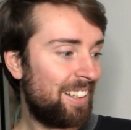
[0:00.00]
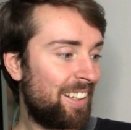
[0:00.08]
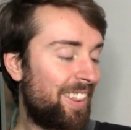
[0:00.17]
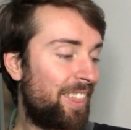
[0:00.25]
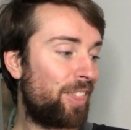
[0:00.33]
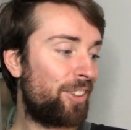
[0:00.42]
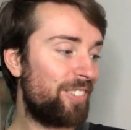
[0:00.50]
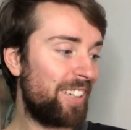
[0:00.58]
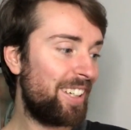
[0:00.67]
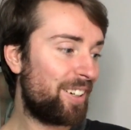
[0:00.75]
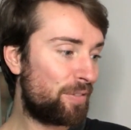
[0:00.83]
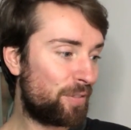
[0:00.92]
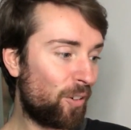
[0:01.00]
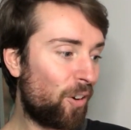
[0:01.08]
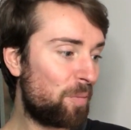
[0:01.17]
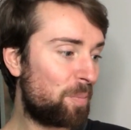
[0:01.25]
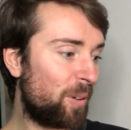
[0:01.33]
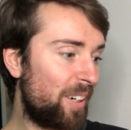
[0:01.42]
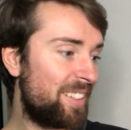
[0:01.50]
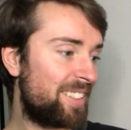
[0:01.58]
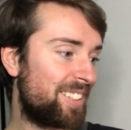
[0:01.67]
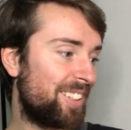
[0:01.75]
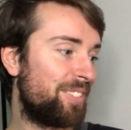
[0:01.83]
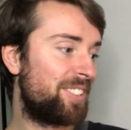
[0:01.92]
3 or 4 points
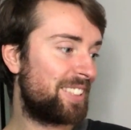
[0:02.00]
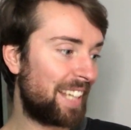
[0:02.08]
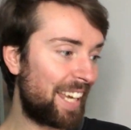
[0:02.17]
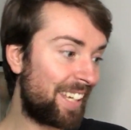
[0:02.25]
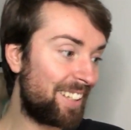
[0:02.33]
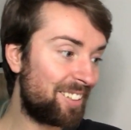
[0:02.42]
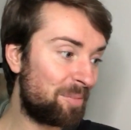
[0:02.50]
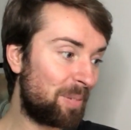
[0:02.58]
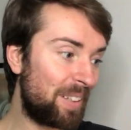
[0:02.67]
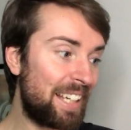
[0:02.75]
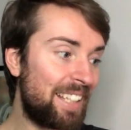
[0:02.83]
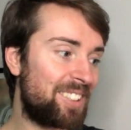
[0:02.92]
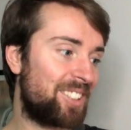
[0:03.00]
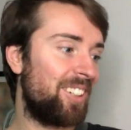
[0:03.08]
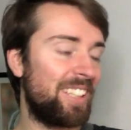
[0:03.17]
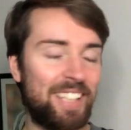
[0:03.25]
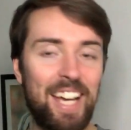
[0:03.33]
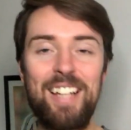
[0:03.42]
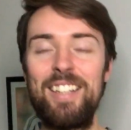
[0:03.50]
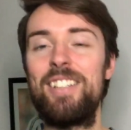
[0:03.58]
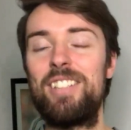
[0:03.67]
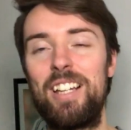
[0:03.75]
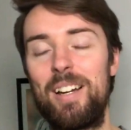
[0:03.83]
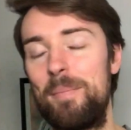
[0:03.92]
off 2nd place. So again,
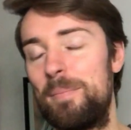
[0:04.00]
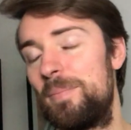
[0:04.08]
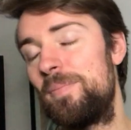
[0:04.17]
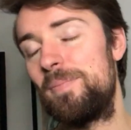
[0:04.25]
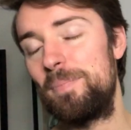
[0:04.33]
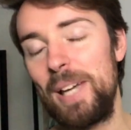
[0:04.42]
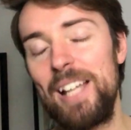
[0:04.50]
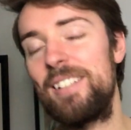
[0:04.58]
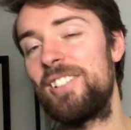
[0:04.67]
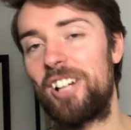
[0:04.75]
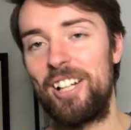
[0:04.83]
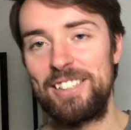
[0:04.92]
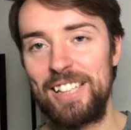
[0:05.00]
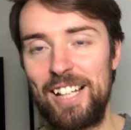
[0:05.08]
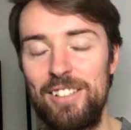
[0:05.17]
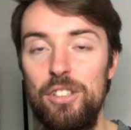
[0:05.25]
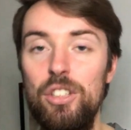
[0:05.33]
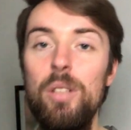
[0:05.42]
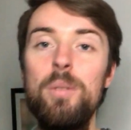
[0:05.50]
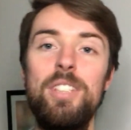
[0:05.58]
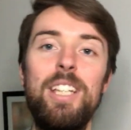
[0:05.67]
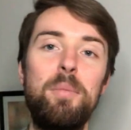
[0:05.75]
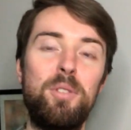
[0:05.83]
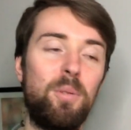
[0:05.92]
I'm basically trying to say it's two
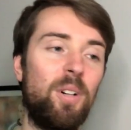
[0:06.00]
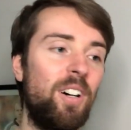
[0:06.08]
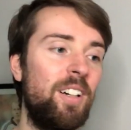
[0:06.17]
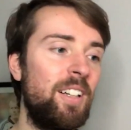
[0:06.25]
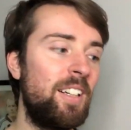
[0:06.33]
teams who are,